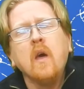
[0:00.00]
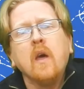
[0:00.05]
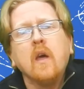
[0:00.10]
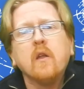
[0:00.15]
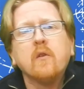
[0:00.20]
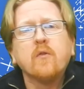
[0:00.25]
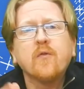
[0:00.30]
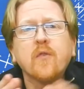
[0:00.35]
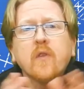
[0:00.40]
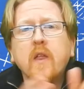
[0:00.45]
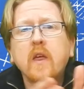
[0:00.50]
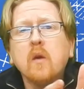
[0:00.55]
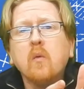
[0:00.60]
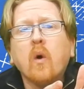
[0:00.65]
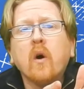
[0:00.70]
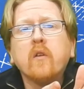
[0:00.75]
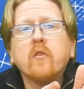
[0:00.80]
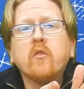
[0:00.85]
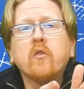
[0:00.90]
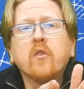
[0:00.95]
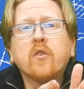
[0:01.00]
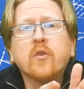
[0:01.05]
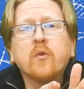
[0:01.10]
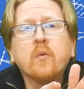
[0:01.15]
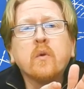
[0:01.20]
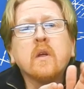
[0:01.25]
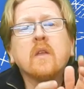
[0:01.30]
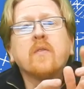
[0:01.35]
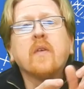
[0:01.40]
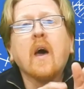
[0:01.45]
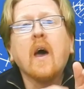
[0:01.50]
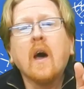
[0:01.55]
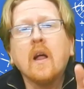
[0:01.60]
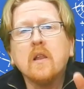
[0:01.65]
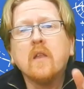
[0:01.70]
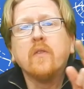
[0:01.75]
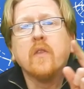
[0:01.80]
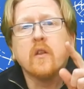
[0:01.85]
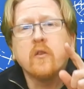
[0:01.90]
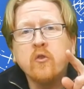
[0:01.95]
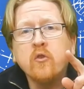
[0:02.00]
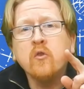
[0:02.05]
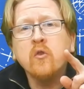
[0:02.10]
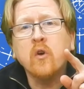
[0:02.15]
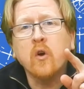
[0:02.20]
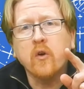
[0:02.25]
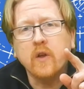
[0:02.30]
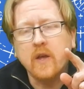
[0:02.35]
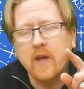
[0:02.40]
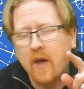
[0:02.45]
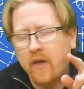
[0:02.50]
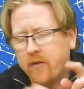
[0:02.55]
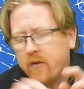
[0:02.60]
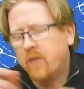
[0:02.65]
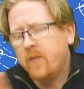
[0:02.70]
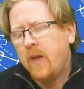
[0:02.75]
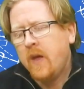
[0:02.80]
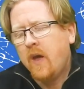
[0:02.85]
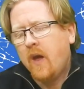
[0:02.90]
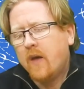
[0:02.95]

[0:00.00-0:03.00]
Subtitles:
In FLEE 1, 2, 3, the L and the 2 go together.